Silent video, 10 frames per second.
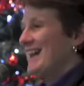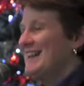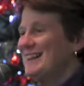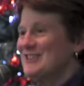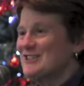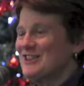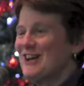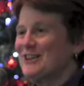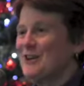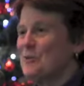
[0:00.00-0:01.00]
and he
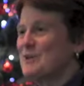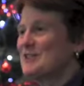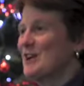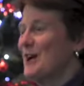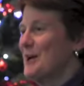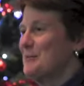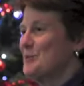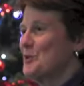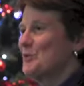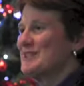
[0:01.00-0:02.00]
decided it was time
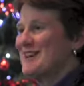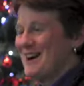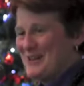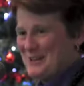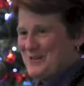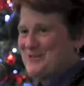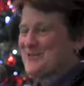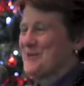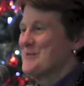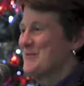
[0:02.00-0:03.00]
to retire
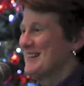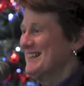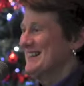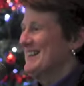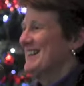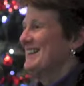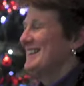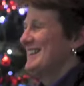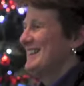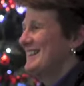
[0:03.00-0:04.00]
from
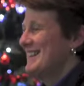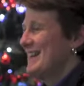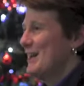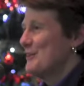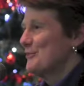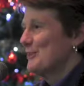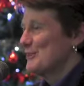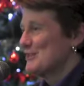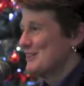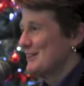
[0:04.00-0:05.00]
the
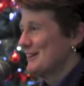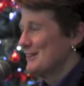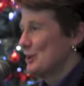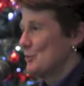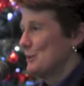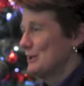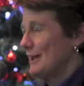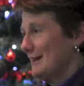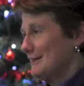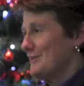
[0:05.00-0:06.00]
AFL-CIO,
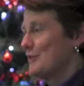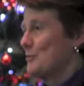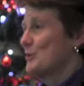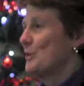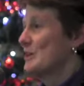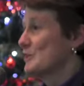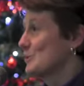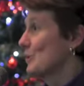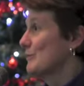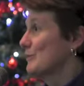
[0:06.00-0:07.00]
and from doing
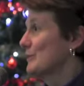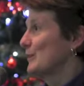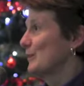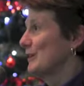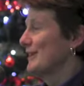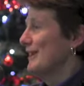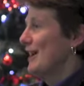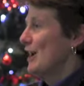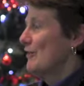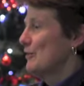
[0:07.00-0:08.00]
this work for nearly
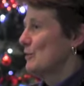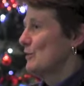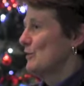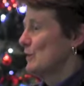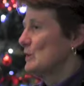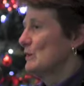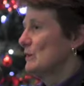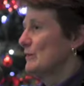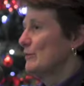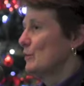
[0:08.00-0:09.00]

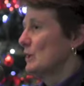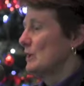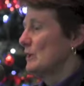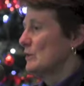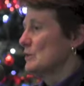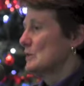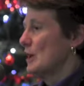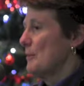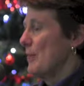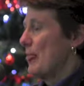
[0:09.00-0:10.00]
40 years.
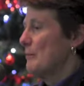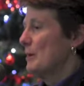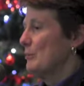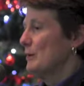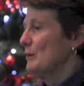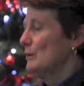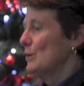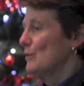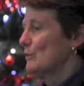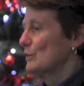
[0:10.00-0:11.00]
But Bill,
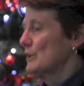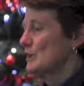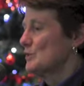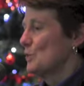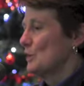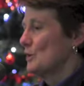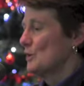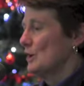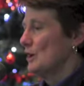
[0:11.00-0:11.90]
over his work